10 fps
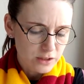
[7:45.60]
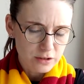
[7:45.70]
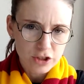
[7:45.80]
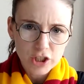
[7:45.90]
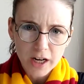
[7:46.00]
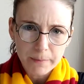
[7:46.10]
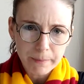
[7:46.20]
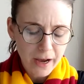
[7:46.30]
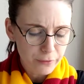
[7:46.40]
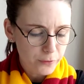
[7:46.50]
"Shut up,
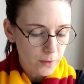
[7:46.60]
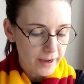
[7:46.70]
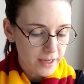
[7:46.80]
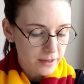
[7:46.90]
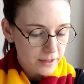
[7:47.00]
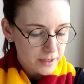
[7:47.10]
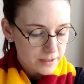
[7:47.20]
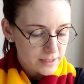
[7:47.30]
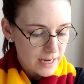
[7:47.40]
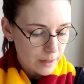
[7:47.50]
Malfoy,"
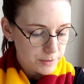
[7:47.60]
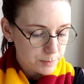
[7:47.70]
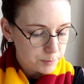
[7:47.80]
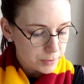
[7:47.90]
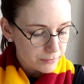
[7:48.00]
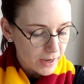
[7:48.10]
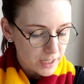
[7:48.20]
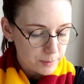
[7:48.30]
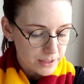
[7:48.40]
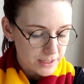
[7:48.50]
snapped
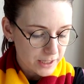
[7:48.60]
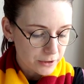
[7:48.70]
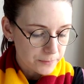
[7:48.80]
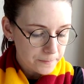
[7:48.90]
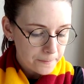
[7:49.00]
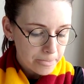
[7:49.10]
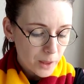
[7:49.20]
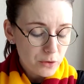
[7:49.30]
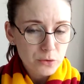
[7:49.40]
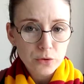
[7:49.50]
Parvati Patil.
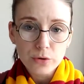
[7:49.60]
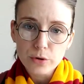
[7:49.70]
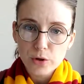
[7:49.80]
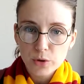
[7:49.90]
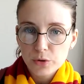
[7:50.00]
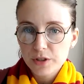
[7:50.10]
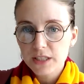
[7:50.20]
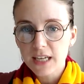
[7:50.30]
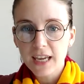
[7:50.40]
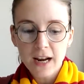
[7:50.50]
"Ooh,
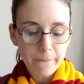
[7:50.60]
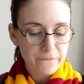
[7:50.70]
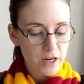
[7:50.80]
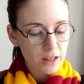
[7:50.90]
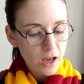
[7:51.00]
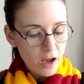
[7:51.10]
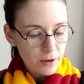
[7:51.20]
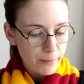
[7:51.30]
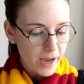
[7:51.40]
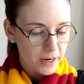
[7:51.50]
sticking up for
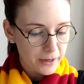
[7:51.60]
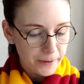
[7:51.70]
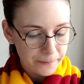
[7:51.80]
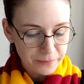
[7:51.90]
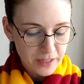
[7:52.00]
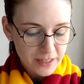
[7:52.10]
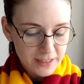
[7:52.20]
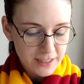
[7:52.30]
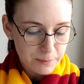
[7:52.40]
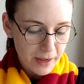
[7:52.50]
Longbottom,"
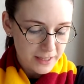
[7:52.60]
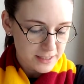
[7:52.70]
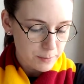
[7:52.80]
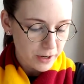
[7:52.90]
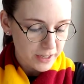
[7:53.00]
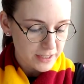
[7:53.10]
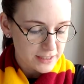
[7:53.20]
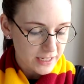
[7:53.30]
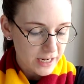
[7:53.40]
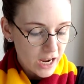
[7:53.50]
said Pansy
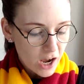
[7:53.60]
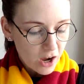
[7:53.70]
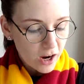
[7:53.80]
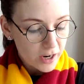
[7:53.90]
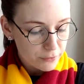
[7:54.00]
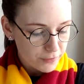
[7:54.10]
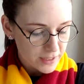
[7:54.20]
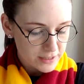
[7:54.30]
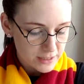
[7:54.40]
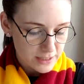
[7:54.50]
Parkinson, a
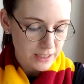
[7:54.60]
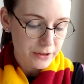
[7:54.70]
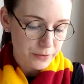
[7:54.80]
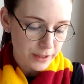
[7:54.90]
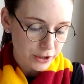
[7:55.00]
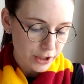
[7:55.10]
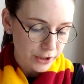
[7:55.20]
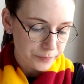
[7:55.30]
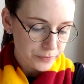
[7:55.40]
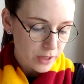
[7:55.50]
hard-faced Slytherin
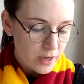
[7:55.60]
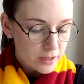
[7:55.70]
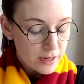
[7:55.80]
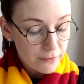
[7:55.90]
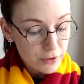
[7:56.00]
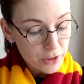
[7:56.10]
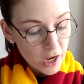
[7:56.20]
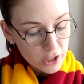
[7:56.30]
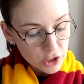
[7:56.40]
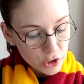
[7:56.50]
girl. "Never
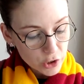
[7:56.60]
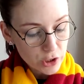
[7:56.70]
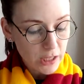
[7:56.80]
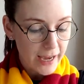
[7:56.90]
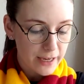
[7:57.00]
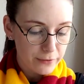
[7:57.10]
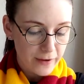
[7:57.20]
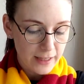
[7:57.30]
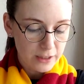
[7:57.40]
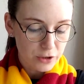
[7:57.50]
thought you'd like a
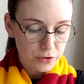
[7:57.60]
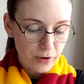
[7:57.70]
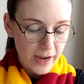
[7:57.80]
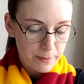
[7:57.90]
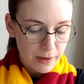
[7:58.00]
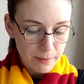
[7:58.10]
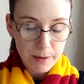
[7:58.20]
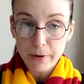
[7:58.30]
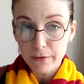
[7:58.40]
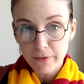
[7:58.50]
fat little
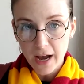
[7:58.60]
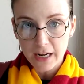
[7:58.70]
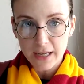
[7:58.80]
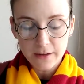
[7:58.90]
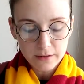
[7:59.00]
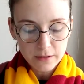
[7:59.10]
crybaby, Parvati."